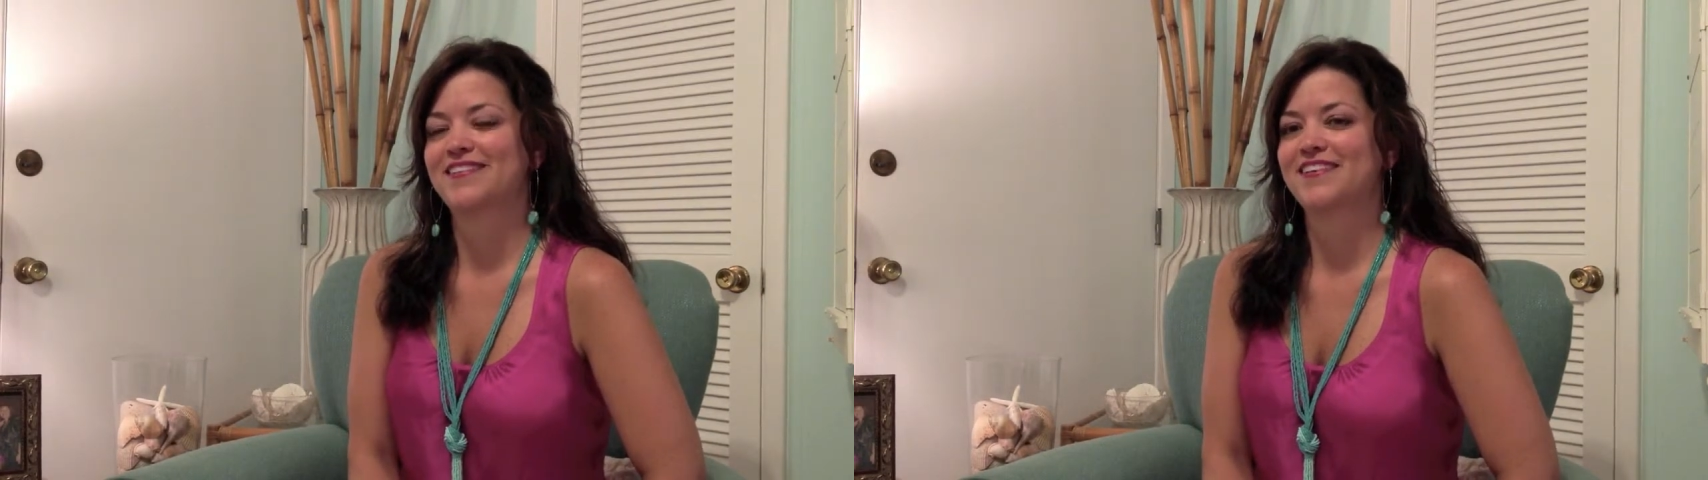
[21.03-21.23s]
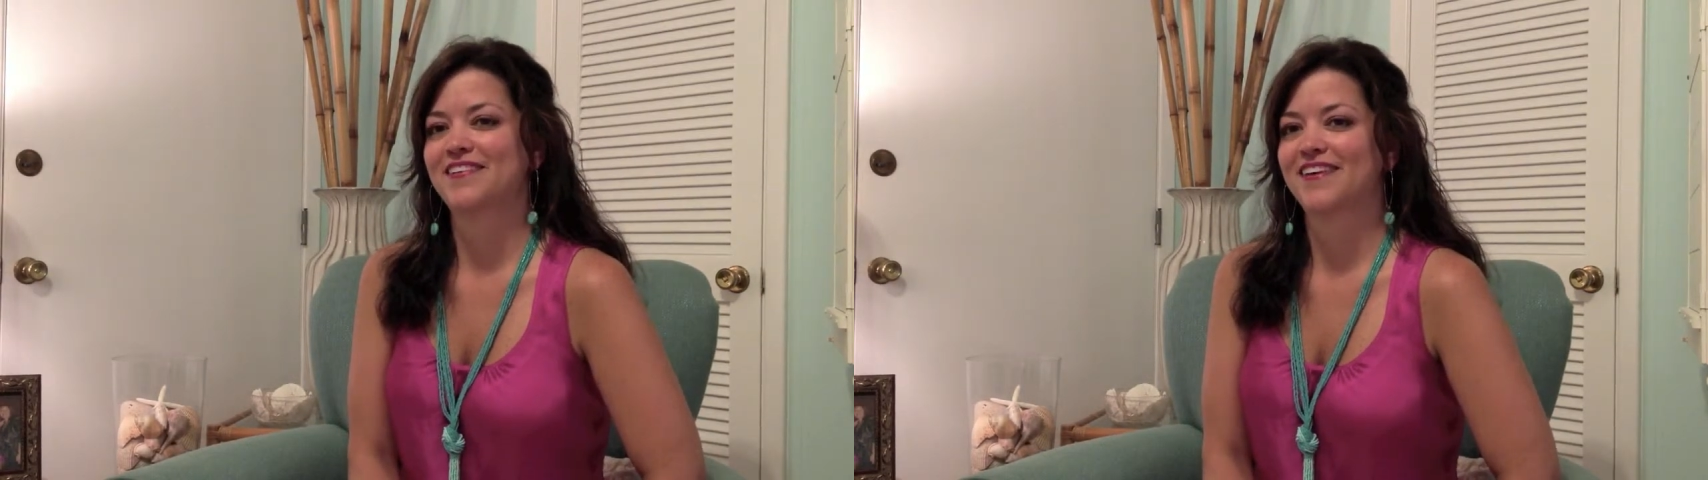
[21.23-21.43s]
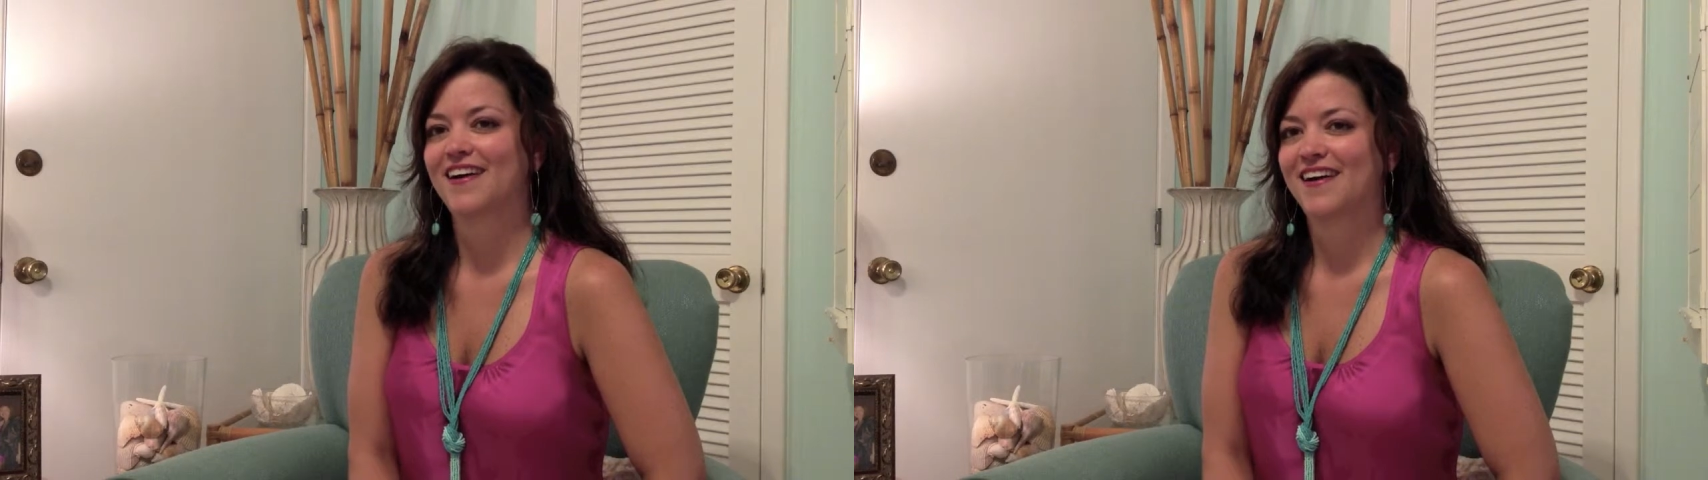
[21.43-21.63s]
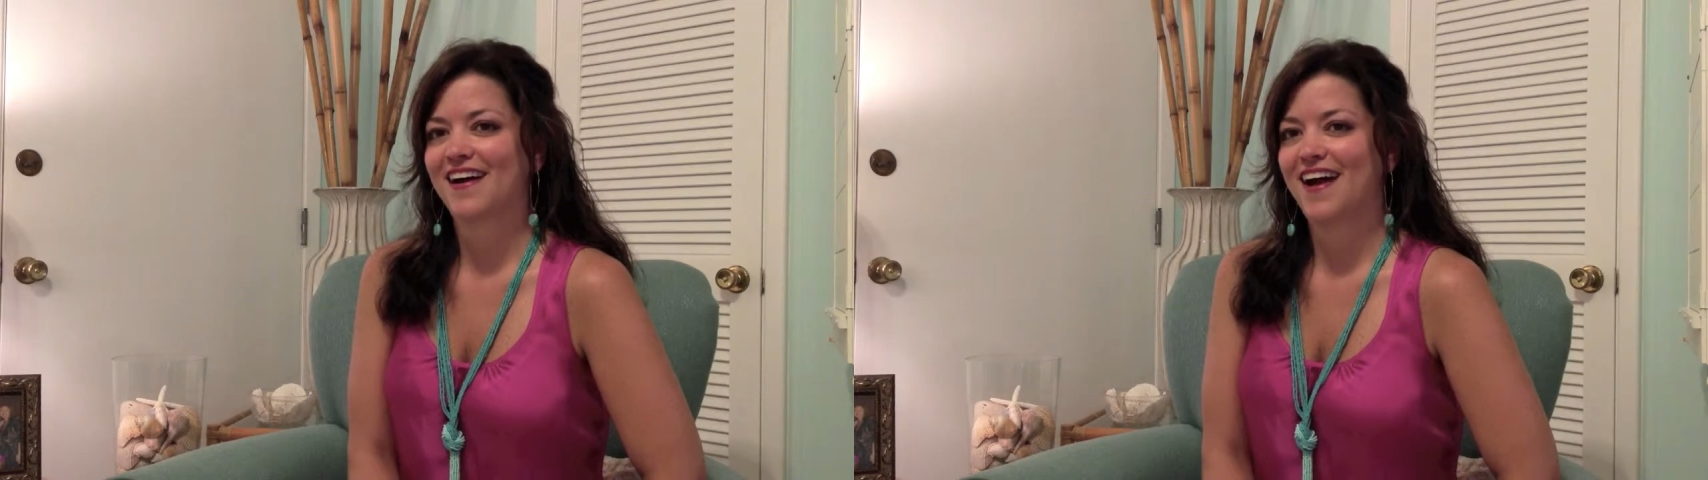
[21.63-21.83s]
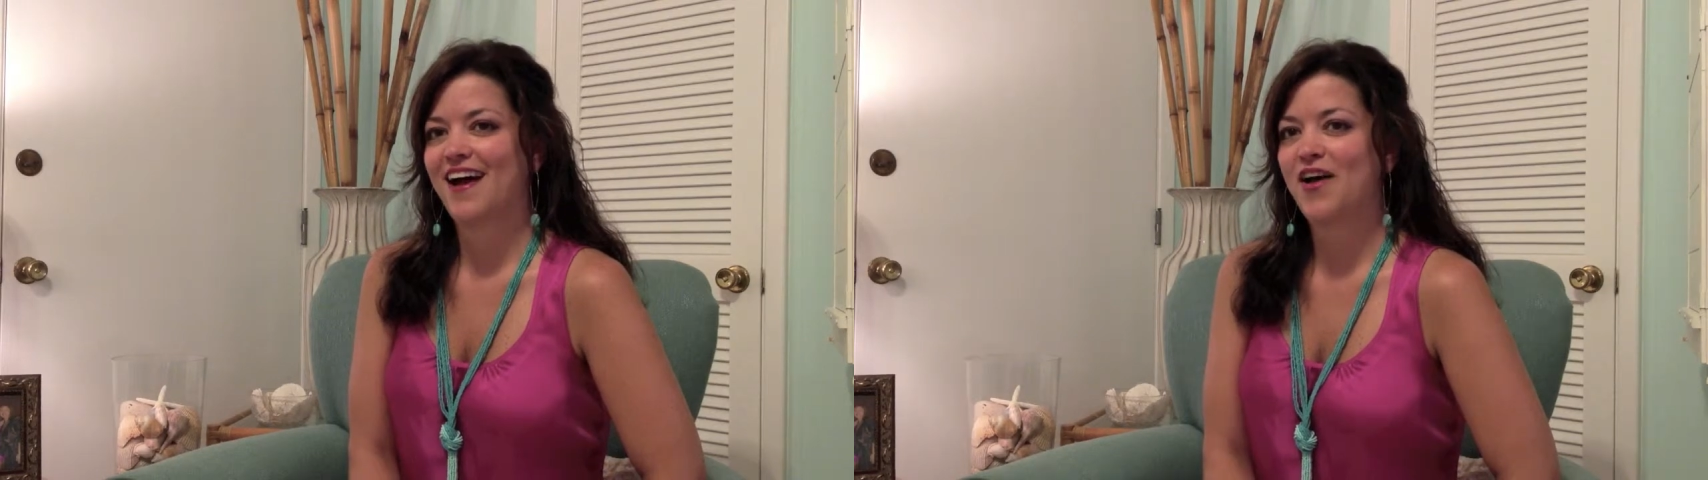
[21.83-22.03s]
So
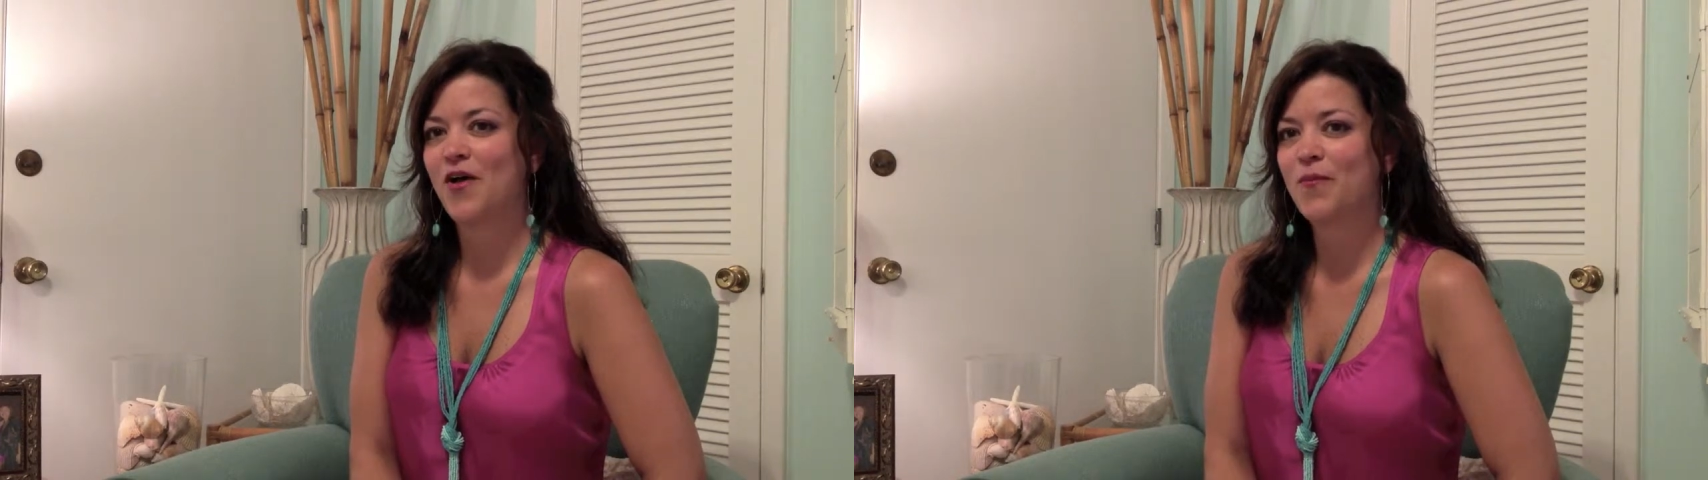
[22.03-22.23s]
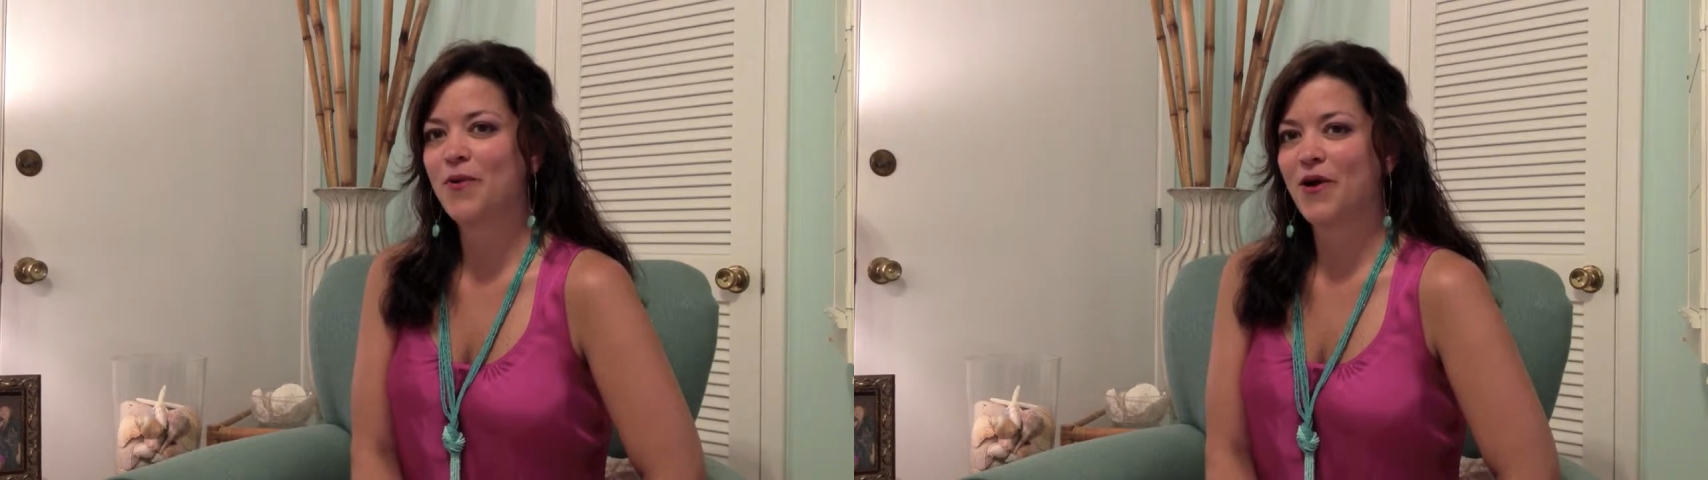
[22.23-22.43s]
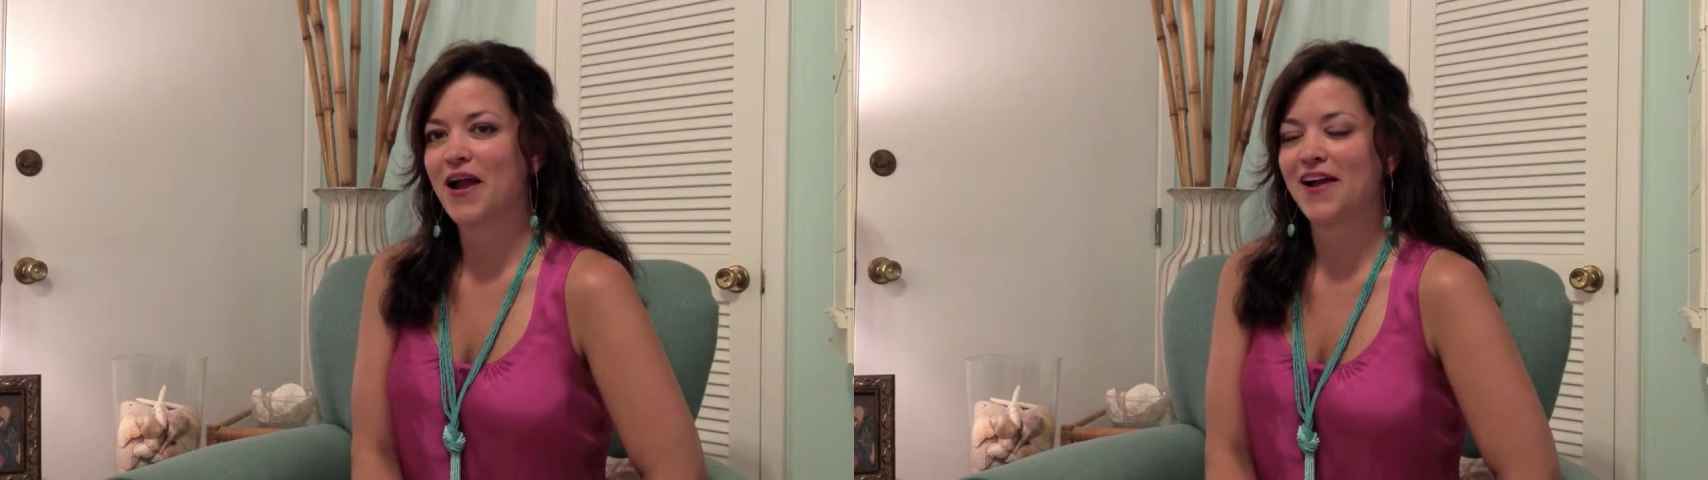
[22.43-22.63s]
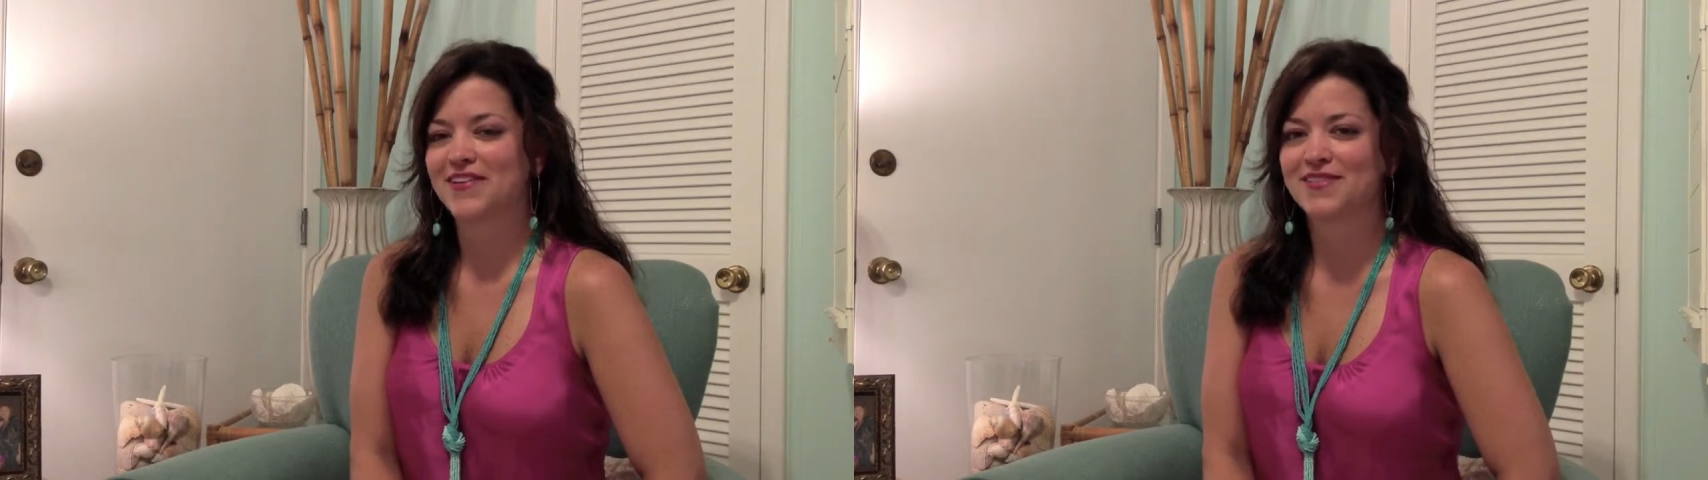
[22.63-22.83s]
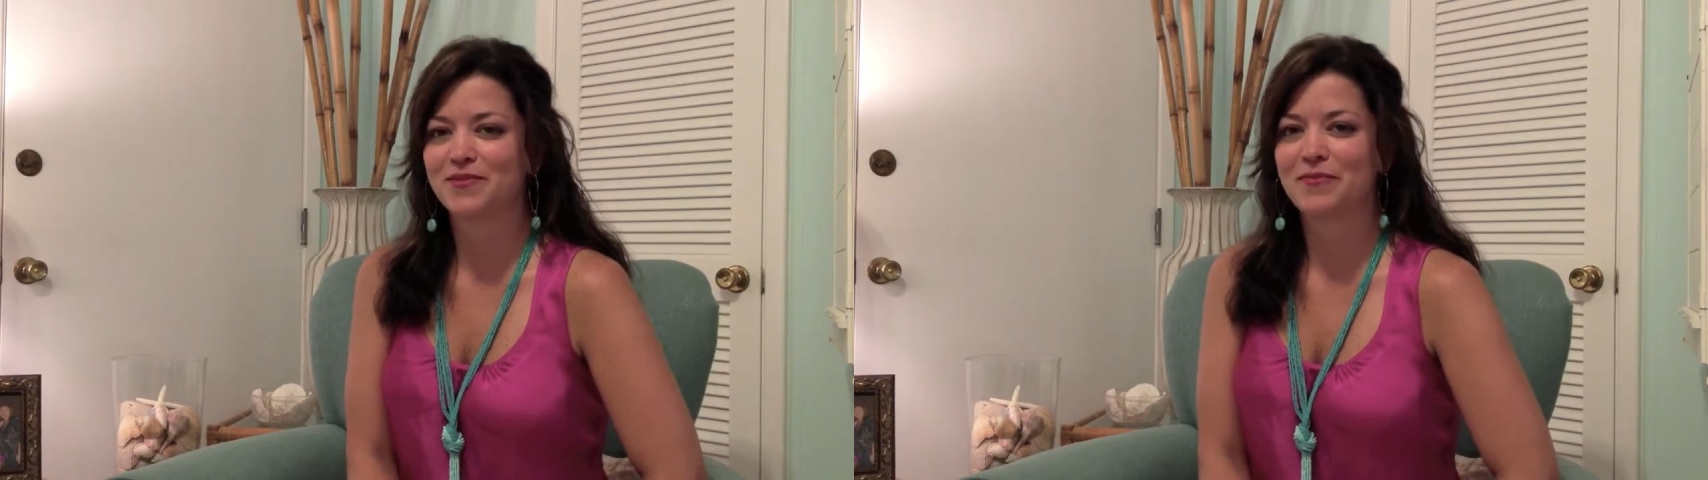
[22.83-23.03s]
I hope our
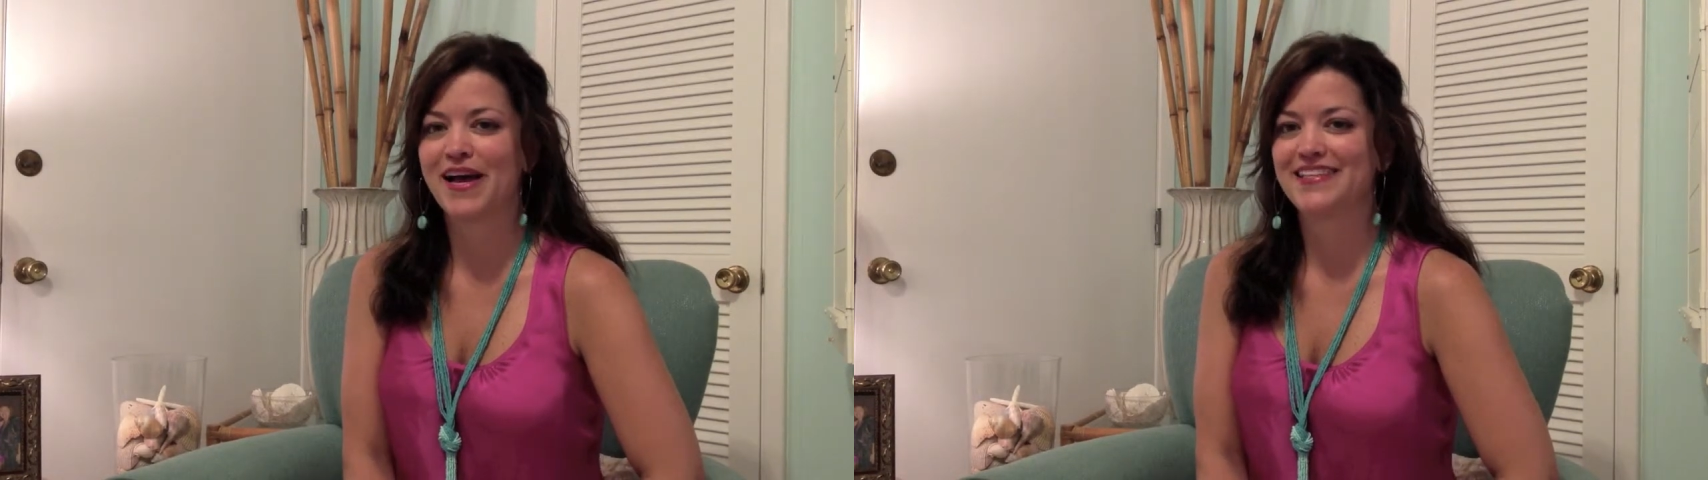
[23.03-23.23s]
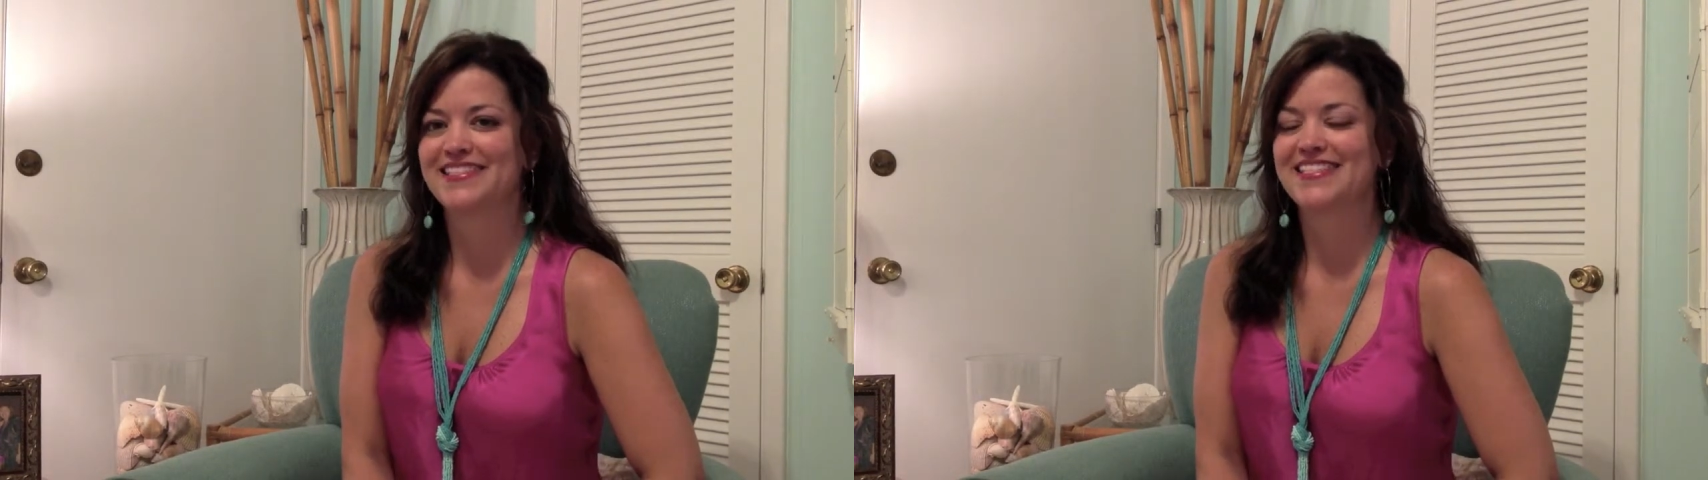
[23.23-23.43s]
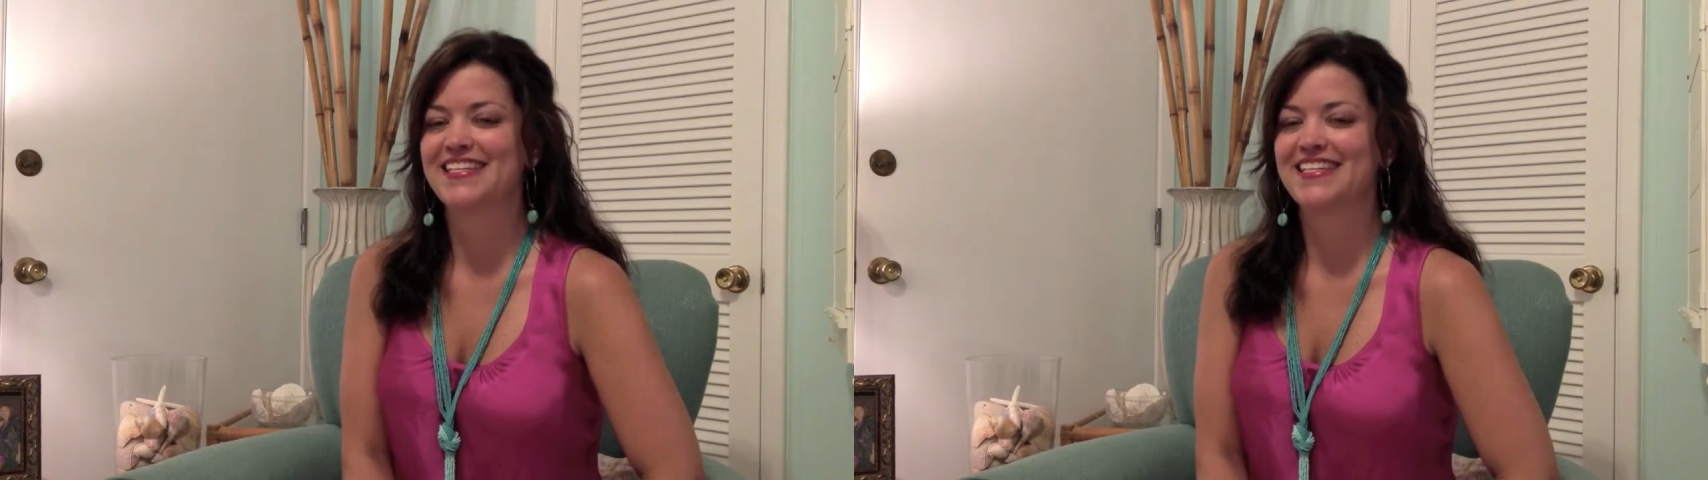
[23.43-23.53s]
house would pass the